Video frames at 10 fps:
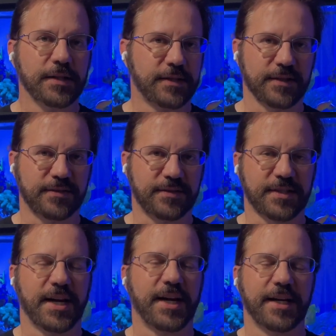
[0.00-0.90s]
The
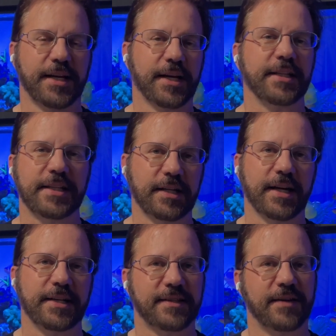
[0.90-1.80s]
sky LED
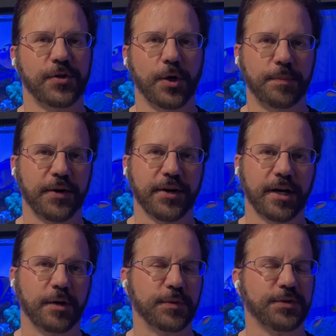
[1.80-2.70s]
lights have no bearing
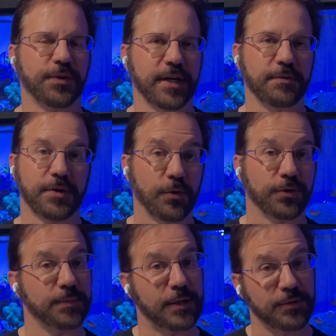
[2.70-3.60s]
on what's going on with the
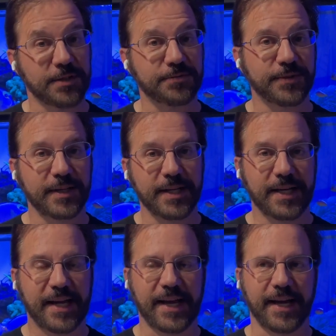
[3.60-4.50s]
corals in my reef,
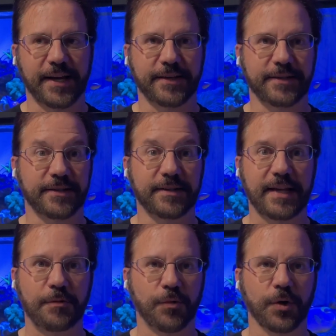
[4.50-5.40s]
and
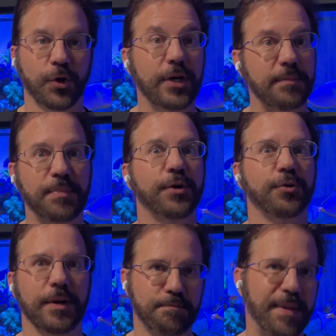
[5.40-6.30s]
they were looking
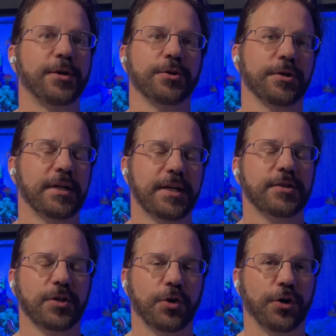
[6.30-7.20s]
better and better
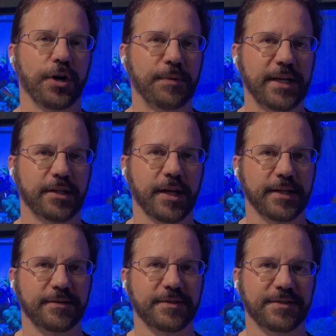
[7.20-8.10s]
the longer I ran the
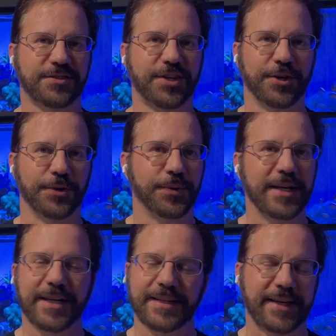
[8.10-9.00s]
lights. So
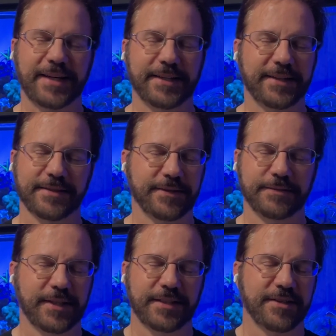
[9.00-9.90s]
that has,
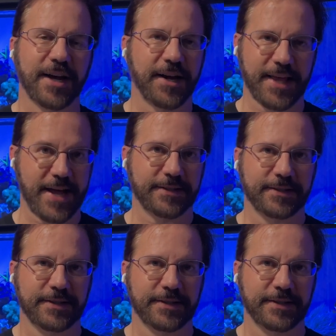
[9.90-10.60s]
it's not that.